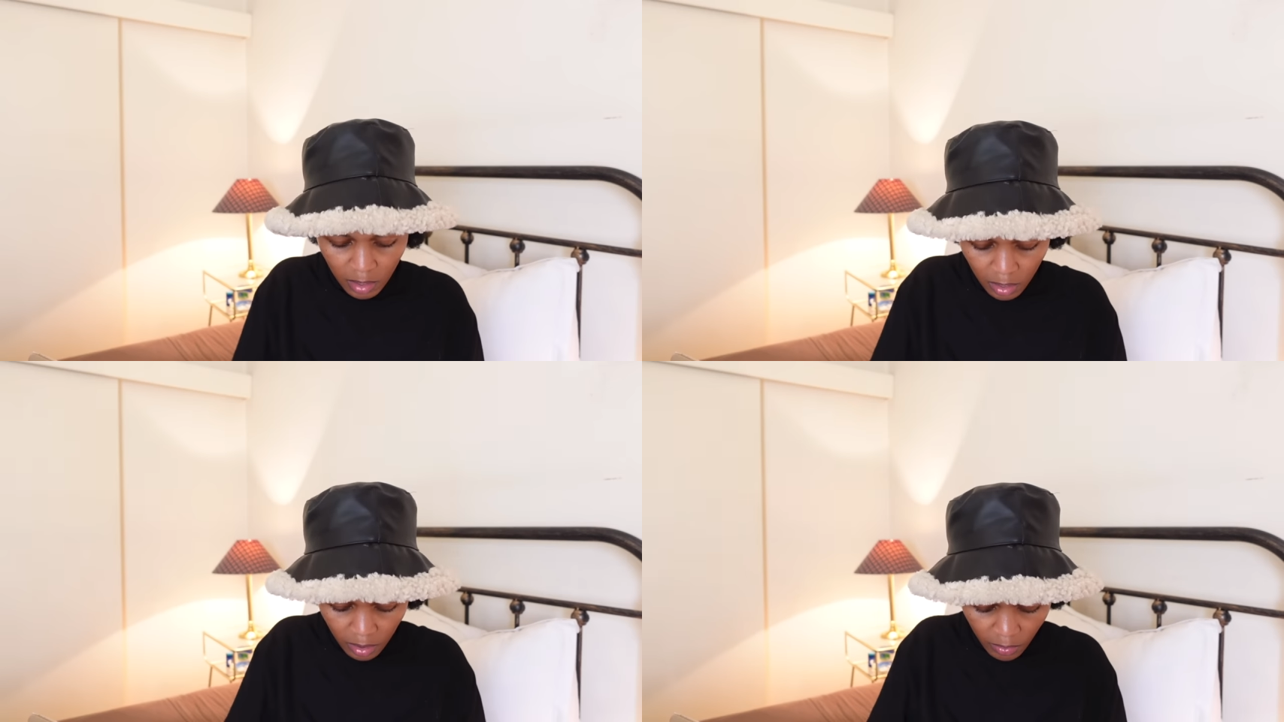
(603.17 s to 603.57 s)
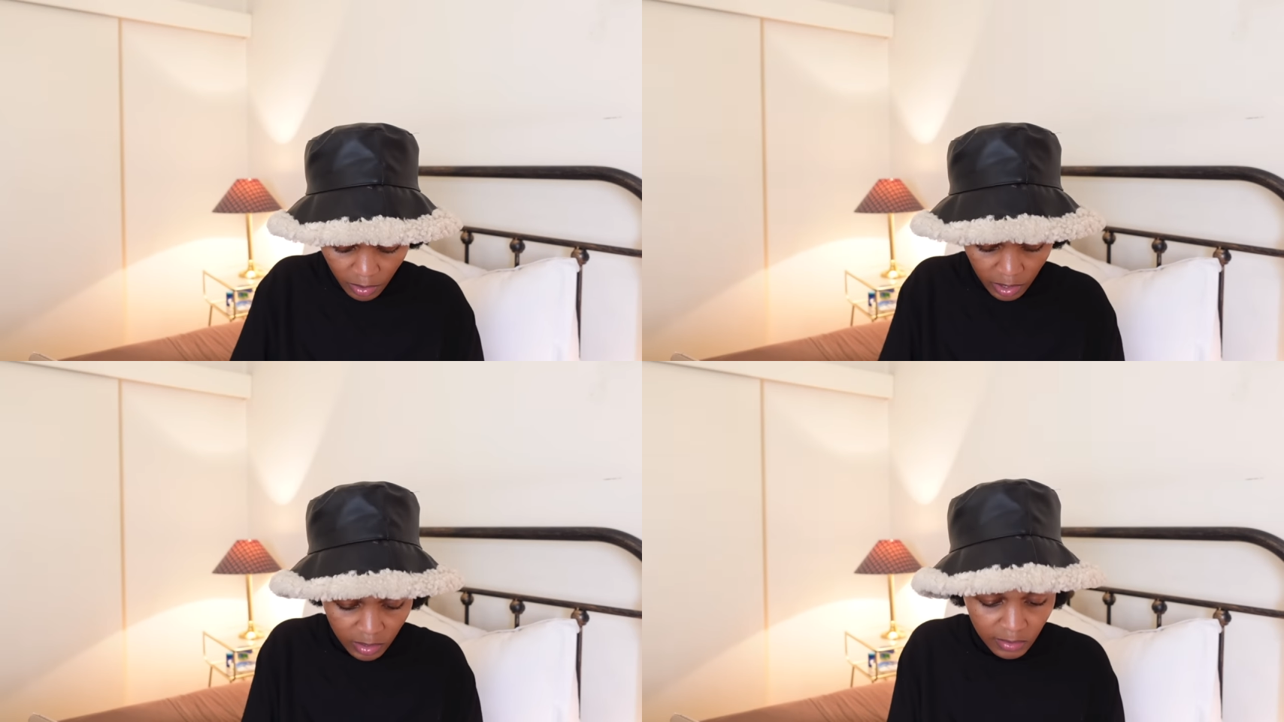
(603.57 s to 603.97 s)

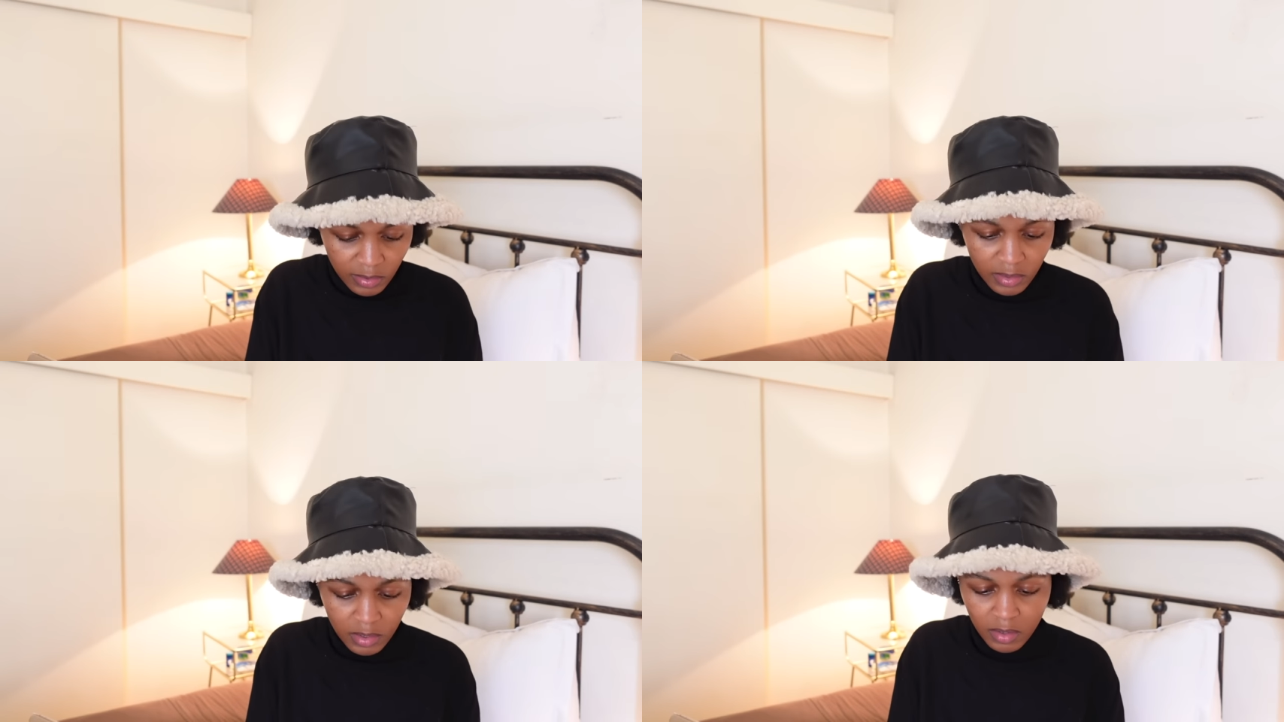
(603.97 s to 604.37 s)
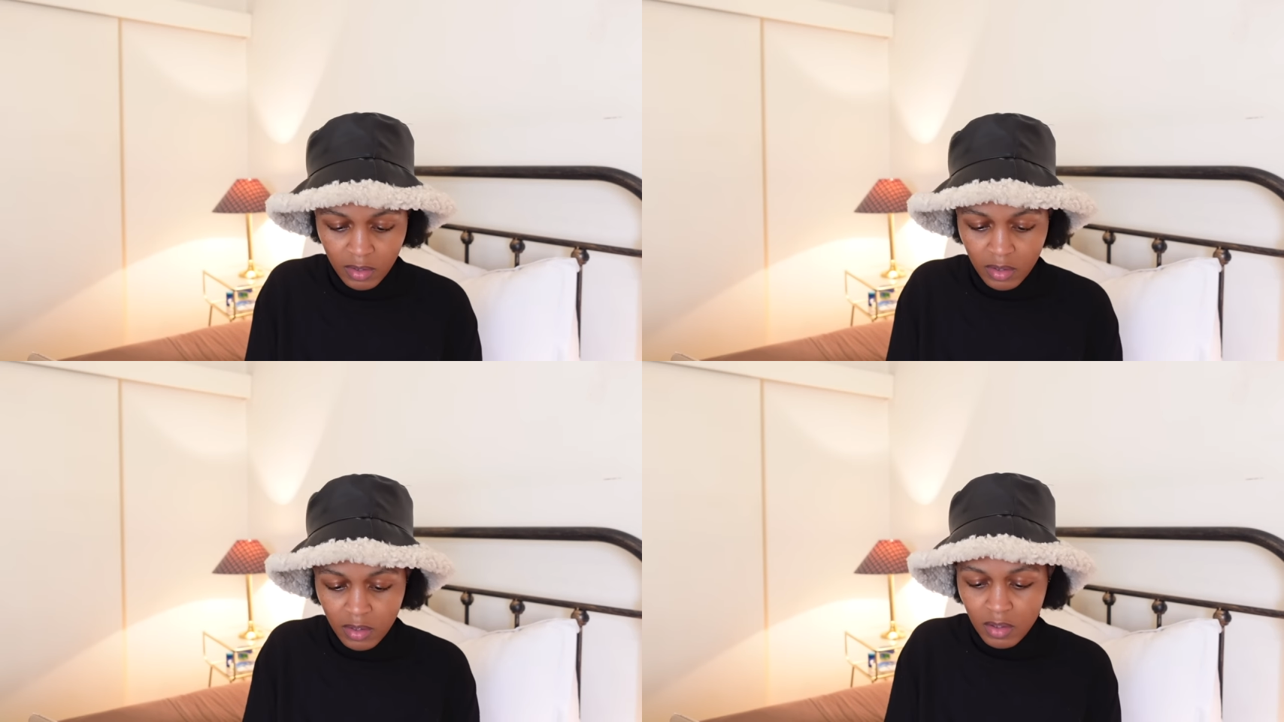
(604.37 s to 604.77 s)
earrings
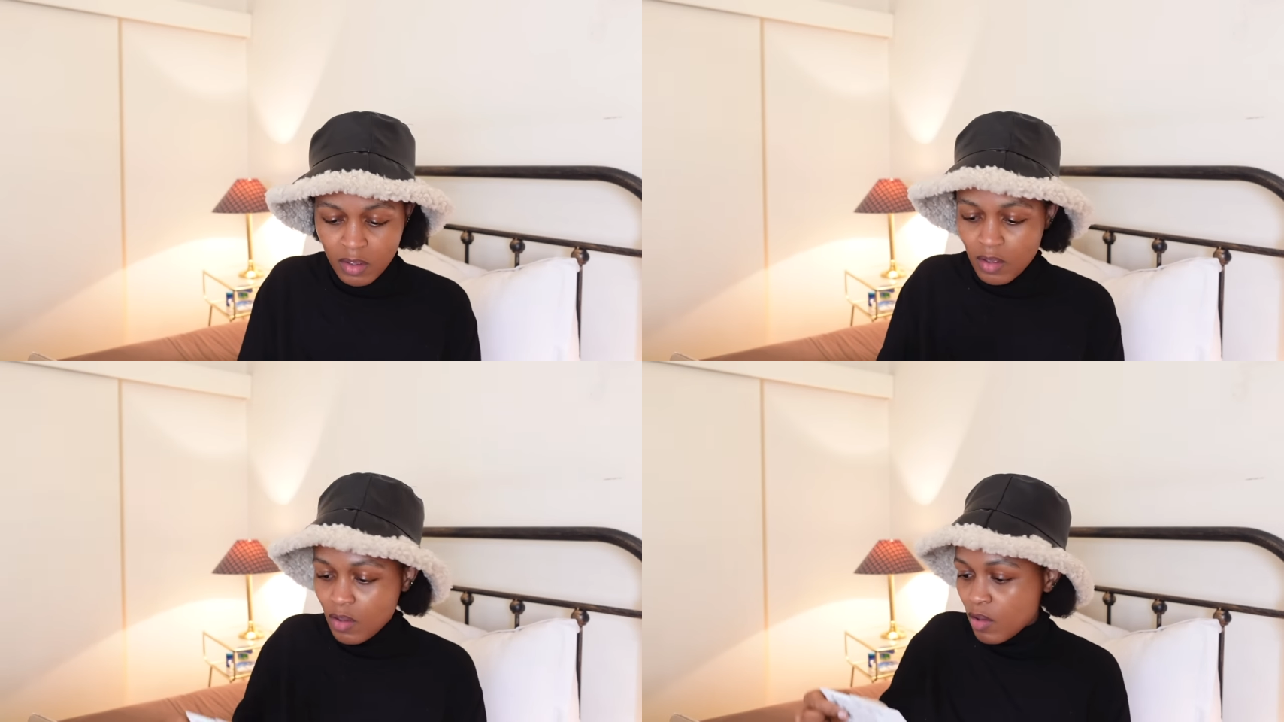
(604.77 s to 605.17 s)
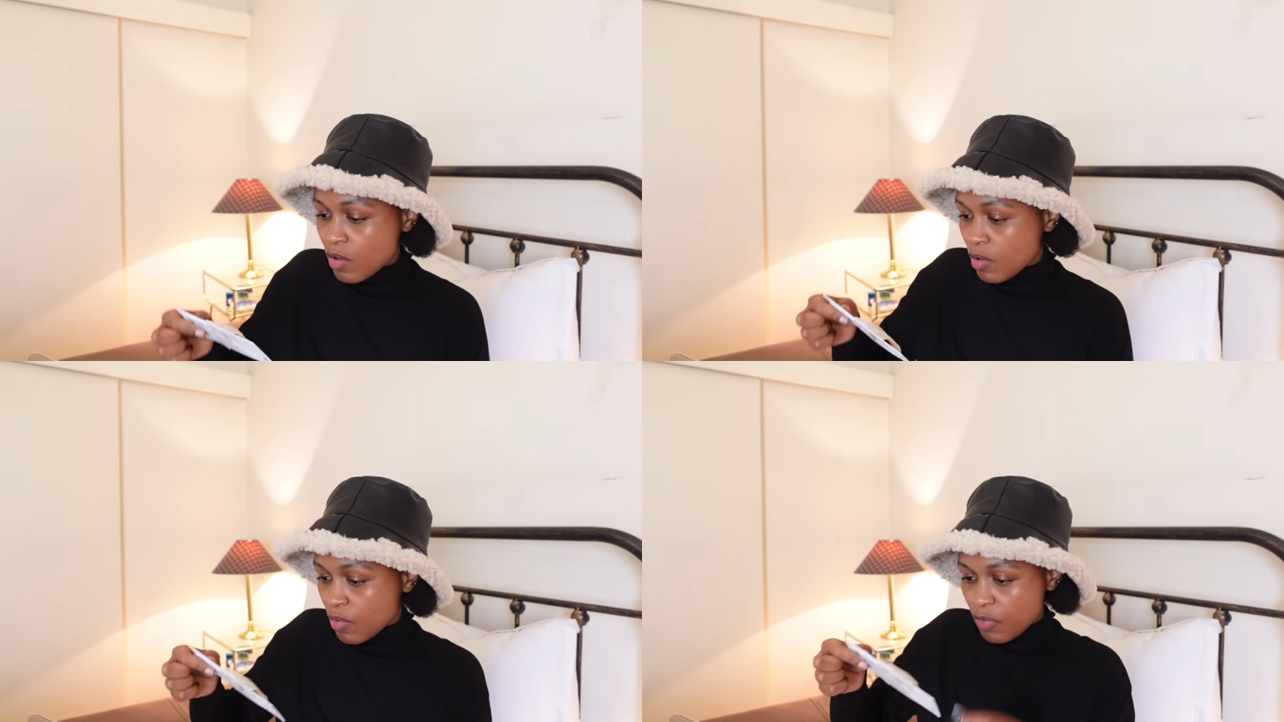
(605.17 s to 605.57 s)

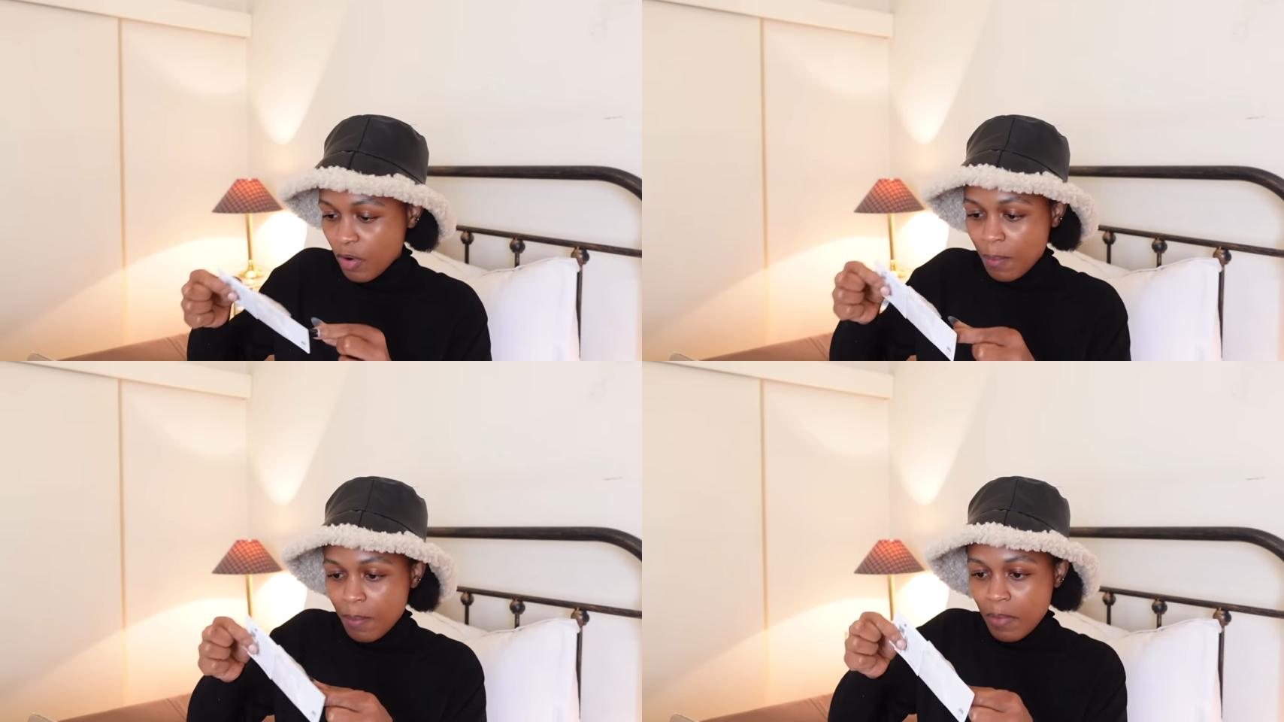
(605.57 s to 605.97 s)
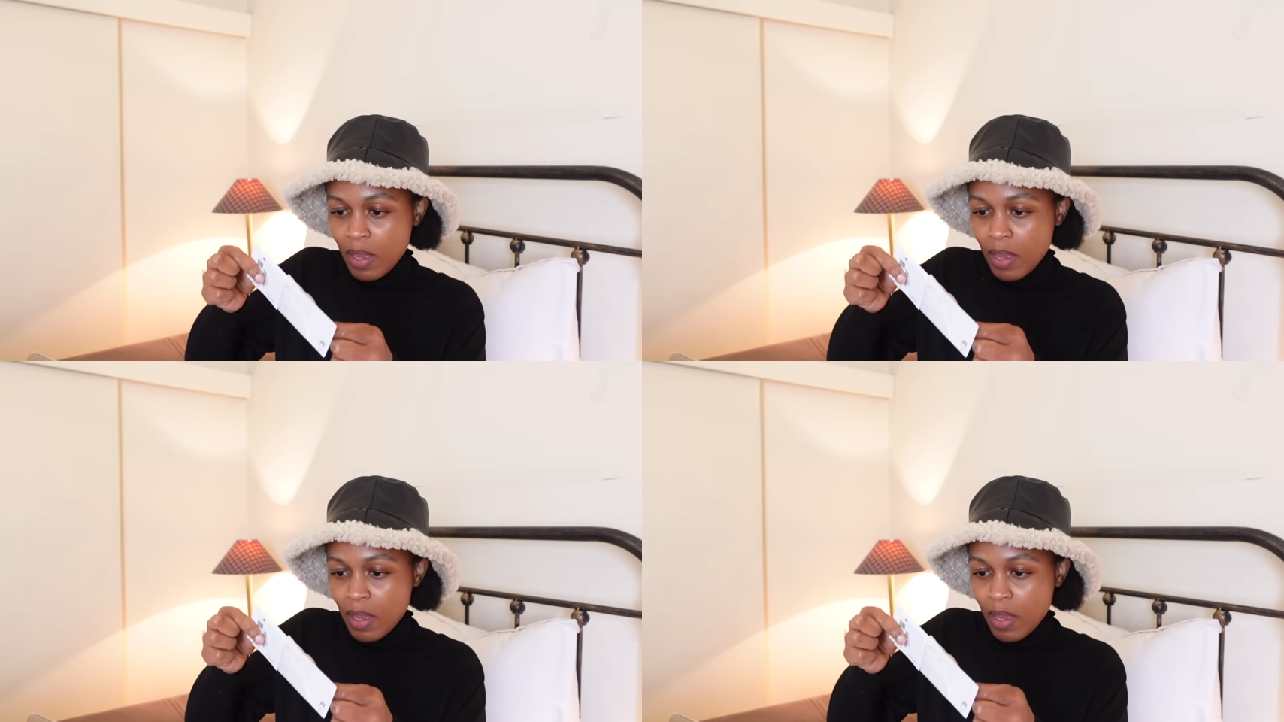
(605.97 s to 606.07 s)
from